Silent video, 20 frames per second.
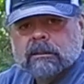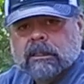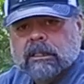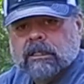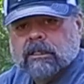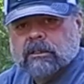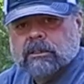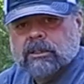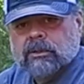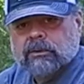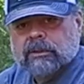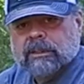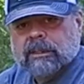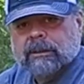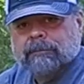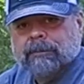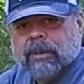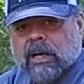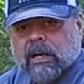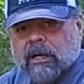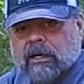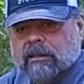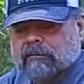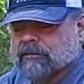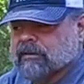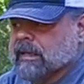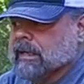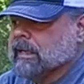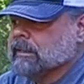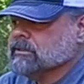included in part
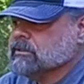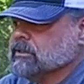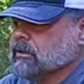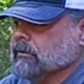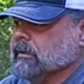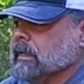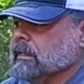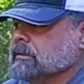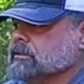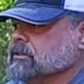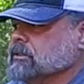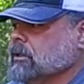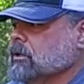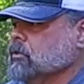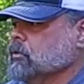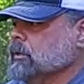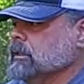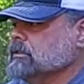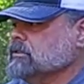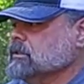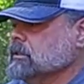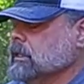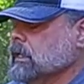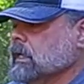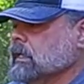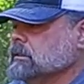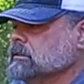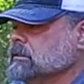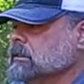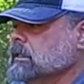of that, so that's always
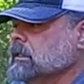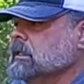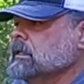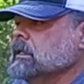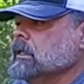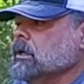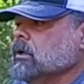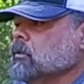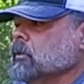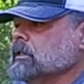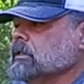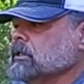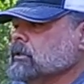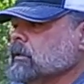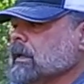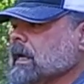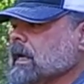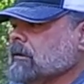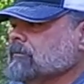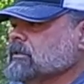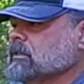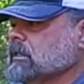nice. We do have